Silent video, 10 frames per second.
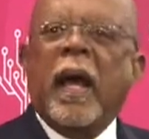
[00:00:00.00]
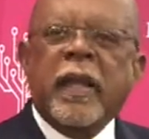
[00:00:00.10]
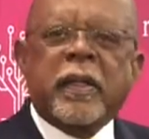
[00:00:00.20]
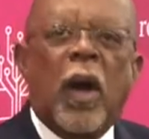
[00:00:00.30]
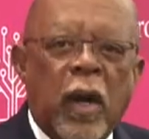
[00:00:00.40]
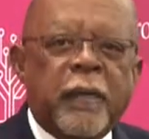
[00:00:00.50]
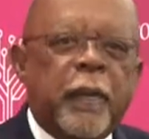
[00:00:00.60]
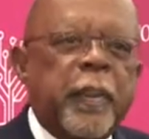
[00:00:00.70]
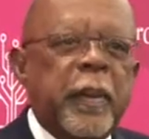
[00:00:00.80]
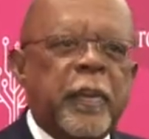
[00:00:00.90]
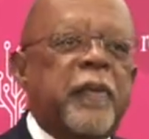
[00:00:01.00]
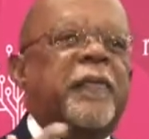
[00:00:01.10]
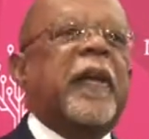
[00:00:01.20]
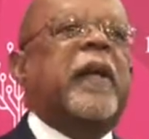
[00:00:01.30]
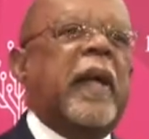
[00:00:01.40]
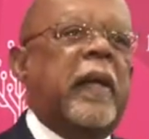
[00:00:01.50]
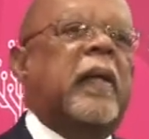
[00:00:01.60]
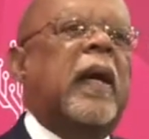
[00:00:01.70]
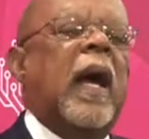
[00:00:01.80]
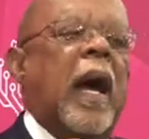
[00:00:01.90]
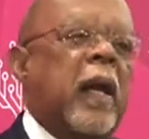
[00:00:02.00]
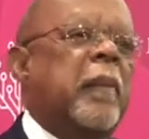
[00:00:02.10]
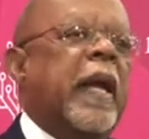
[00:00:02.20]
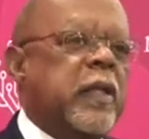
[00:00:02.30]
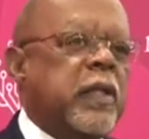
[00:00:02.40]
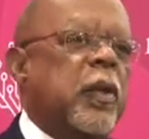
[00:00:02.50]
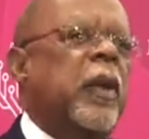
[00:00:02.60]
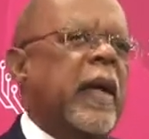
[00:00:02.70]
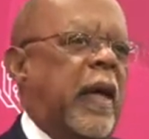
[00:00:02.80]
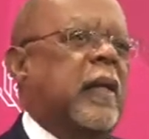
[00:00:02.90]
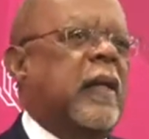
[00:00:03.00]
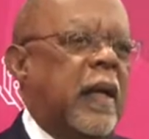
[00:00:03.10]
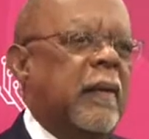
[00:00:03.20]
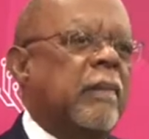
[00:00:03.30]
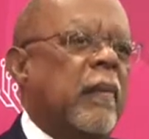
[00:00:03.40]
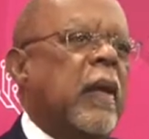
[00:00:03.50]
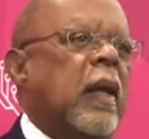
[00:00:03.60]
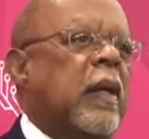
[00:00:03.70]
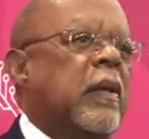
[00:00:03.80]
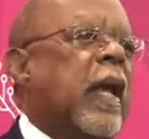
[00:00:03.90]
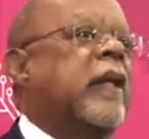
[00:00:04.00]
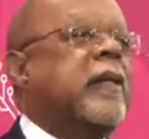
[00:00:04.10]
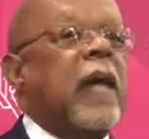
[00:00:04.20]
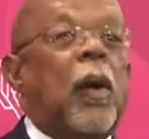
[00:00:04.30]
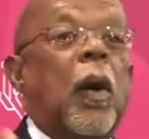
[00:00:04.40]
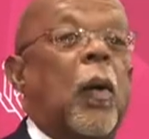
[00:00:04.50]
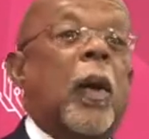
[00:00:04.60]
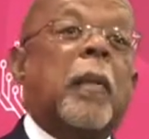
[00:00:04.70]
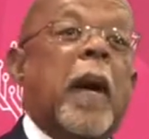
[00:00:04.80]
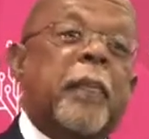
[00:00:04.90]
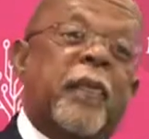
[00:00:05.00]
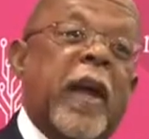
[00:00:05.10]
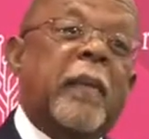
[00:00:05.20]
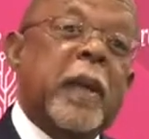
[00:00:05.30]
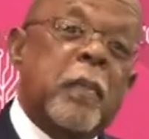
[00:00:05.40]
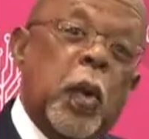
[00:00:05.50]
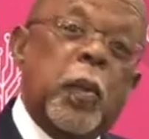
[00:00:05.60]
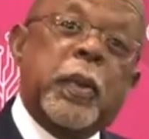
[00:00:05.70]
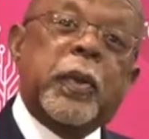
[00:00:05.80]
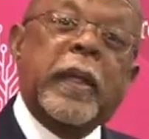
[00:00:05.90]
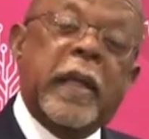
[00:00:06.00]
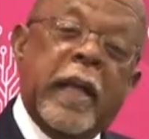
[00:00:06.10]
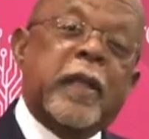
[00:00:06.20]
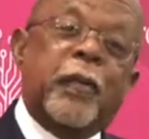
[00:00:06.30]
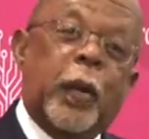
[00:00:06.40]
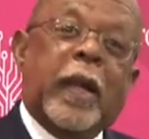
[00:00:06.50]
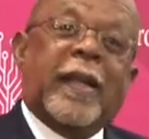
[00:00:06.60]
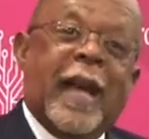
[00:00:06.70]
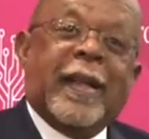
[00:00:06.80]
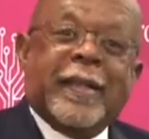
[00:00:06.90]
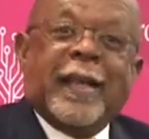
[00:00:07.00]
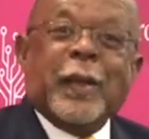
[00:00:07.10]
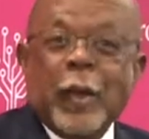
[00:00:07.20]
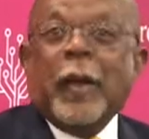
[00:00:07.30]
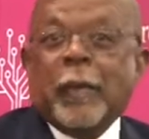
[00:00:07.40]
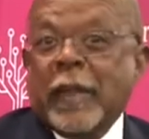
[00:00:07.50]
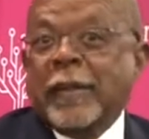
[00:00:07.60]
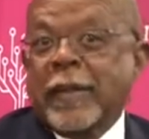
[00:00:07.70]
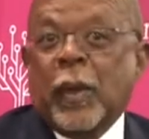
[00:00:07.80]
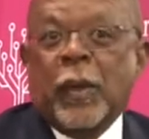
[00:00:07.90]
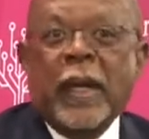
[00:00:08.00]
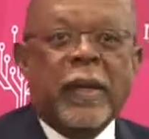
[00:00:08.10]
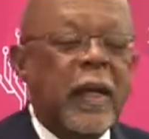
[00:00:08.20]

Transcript: It's hard for people to figure out how to make a story out of that. They can tell, well, my family moved between 1940 and 1930, but so what?